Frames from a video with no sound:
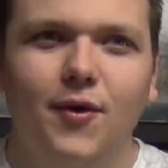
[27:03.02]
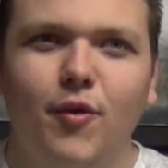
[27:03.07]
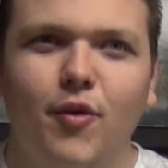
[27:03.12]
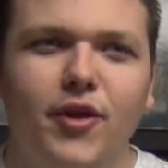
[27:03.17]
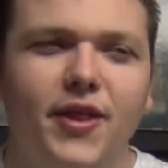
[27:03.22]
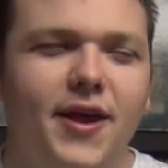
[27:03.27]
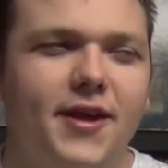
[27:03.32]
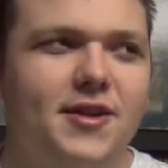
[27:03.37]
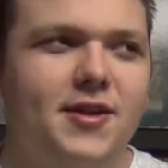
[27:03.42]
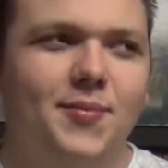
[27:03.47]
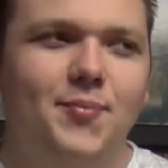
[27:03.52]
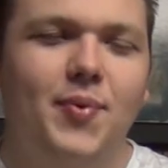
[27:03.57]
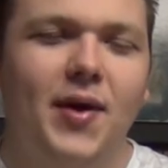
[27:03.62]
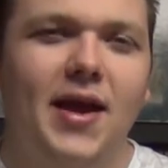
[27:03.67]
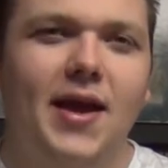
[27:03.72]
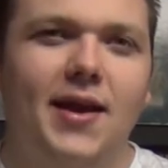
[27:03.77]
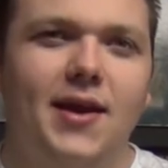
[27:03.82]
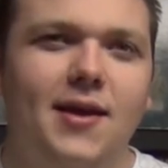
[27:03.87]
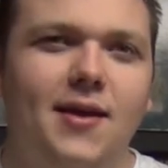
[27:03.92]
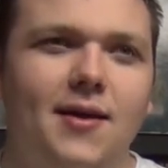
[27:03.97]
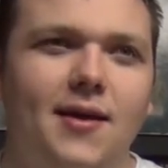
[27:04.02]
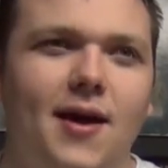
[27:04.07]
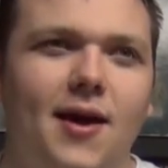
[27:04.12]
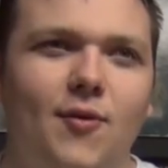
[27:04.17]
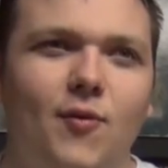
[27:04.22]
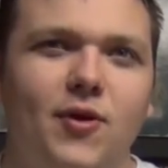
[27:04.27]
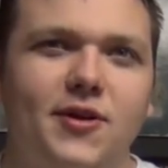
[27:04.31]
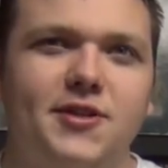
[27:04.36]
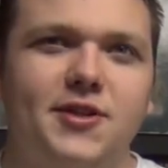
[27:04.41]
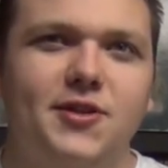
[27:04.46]
we were like debating
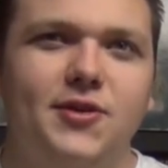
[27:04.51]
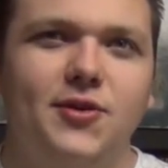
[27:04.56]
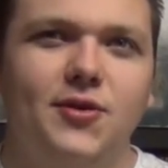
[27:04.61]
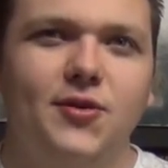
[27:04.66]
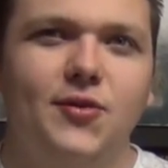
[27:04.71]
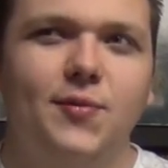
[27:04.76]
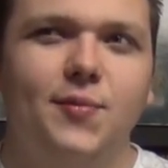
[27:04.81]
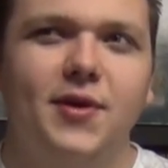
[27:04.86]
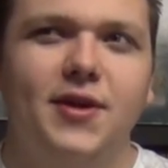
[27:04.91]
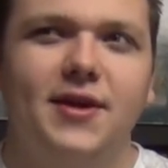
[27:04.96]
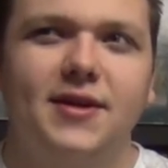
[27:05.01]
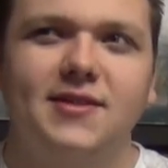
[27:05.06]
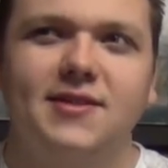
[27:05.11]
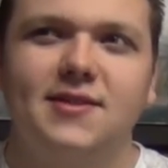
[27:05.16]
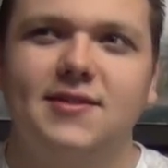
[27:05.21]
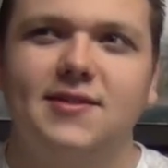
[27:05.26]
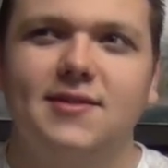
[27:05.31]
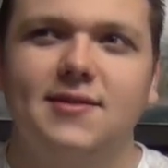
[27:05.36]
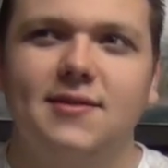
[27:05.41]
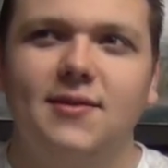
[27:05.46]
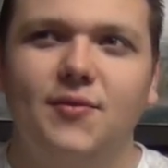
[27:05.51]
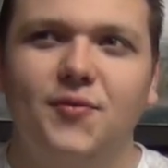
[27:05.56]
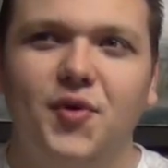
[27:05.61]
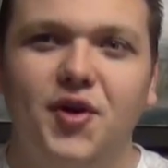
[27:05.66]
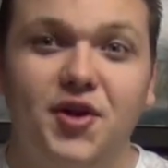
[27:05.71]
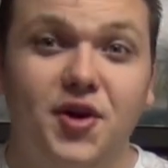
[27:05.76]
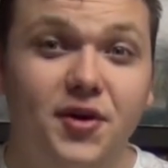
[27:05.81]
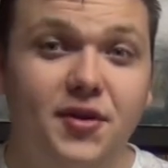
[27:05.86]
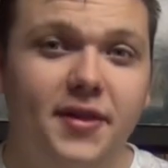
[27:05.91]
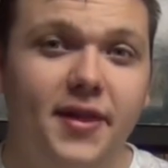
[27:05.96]
on what to do because we
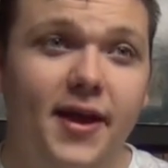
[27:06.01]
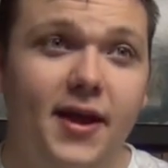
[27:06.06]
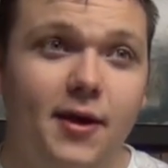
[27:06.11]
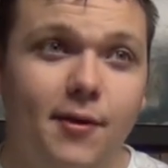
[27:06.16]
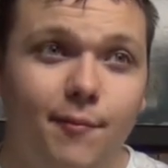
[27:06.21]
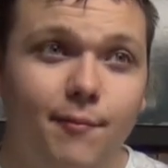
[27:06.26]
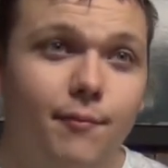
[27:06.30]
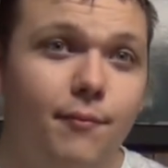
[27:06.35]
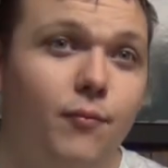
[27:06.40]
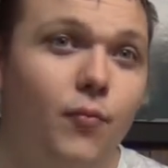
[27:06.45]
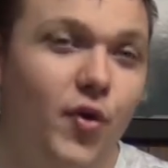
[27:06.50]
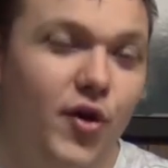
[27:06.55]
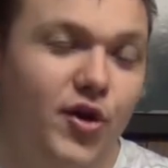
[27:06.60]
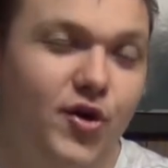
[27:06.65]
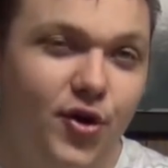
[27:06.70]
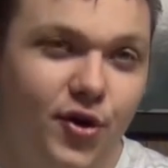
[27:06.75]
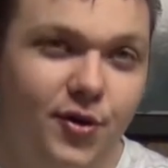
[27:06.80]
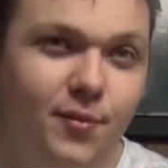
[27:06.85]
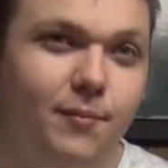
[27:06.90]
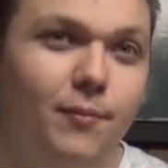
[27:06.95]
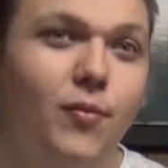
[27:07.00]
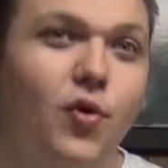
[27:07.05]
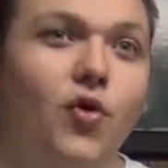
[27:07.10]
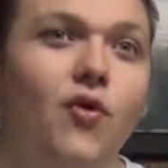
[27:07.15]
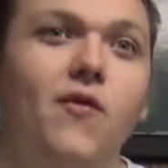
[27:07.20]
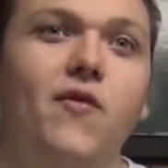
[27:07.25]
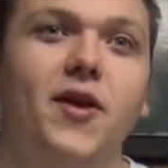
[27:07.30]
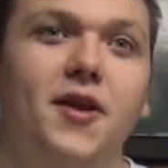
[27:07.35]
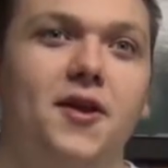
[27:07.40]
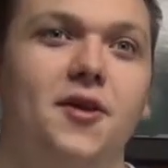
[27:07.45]
couldn't
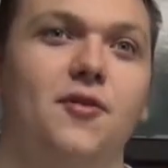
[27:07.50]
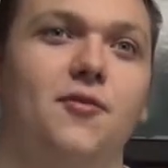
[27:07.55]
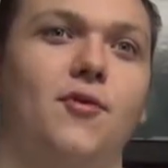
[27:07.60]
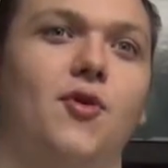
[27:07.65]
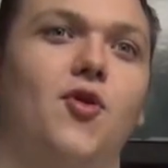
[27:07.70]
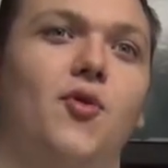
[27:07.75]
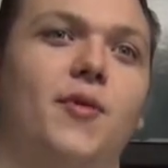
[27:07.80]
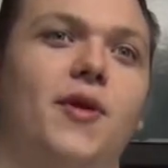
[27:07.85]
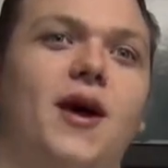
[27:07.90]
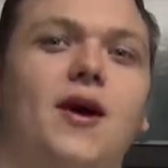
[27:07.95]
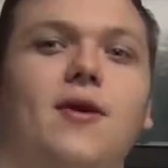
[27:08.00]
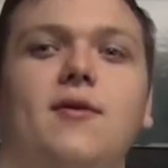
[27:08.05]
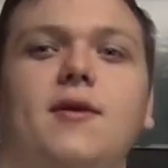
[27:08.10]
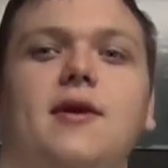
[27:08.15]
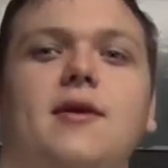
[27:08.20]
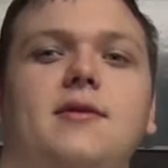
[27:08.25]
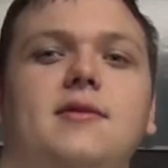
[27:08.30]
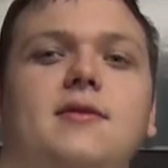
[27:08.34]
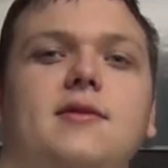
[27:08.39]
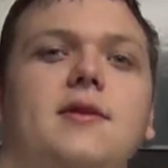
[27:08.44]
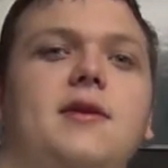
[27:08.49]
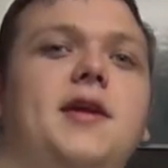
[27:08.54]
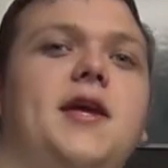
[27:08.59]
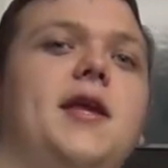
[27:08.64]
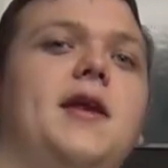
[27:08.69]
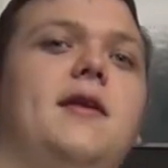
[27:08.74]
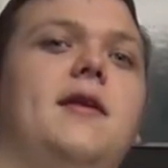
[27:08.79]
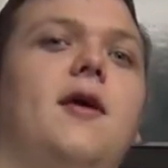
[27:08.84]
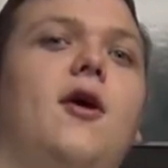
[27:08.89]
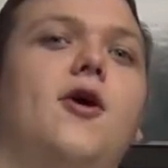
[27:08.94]
move into the room without
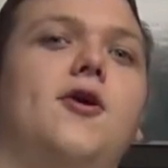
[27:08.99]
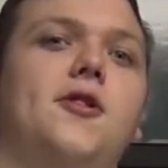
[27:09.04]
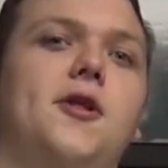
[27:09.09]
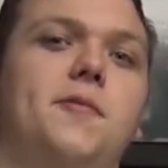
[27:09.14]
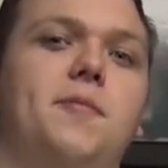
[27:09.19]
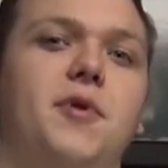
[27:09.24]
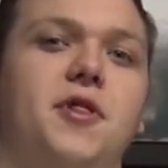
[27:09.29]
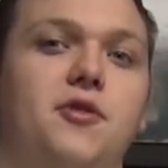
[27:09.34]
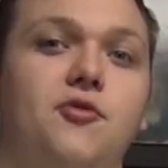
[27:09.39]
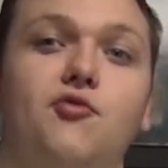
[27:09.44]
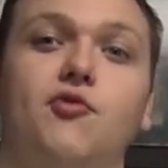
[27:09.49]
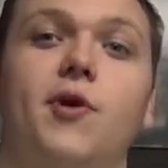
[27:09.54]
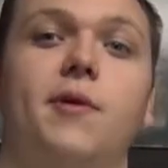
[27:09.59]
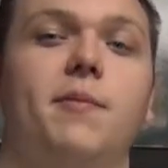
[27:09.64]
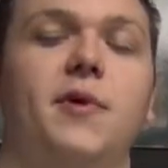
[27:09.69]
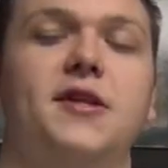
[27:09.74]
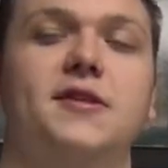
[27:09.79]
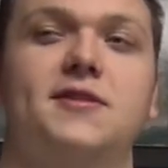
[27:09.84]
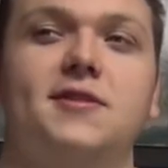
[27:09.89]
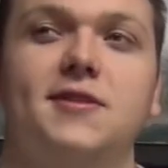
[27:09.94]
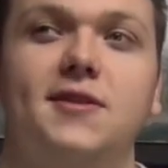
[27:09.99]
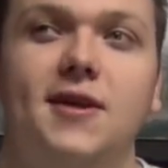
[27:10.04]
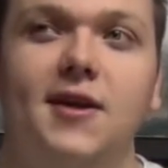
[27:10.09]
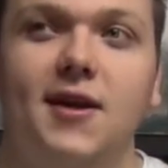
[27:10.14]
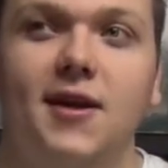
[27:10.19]
getting all up in the ribbons.